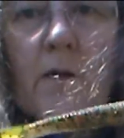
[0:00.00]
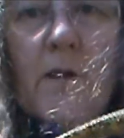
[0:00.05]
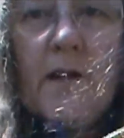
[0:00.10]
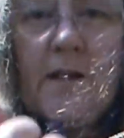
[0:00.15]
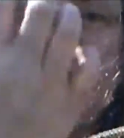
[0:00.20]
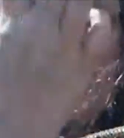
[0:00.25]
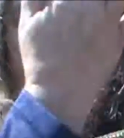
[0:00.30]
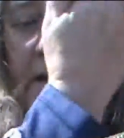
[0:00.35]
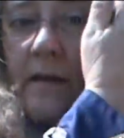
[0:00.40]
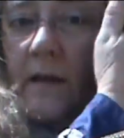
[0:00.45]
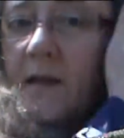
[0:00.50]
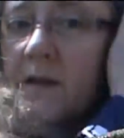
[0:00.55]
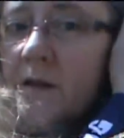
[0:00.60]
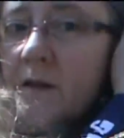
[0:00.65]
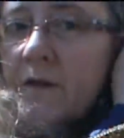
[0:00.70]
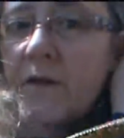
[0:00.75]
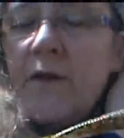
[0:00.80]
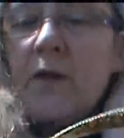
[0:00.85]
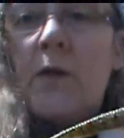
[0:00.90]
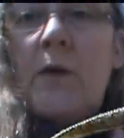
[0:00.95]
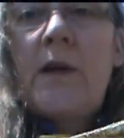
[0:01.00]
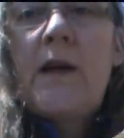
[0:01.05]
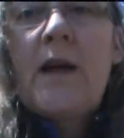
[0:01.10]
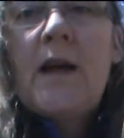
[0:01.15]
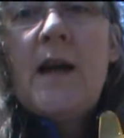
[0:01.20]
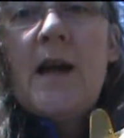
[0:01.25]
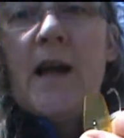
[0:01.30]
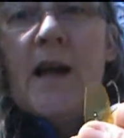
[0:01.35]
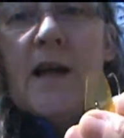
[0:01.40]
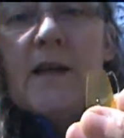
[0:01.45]
That's a fluke
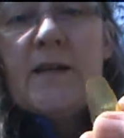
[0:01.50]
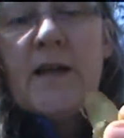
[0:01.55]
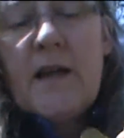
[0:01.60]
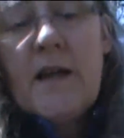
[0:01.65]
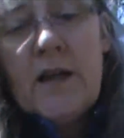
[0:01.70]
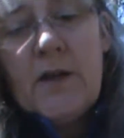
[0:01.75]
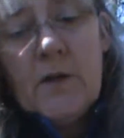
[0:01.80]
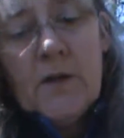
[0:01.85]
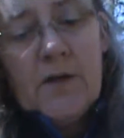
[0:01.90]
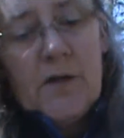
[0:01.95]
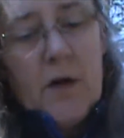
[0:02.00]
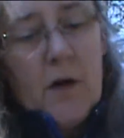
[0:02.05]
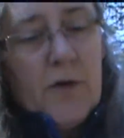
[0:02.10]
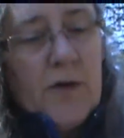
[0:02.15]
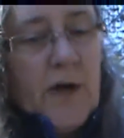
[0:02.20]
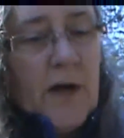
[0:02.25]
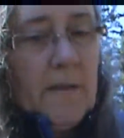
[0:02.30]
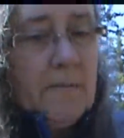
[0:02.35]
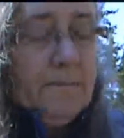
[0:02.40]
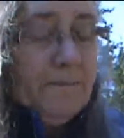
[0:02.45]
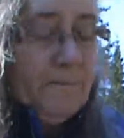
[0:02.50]
tied onto a scrounger head.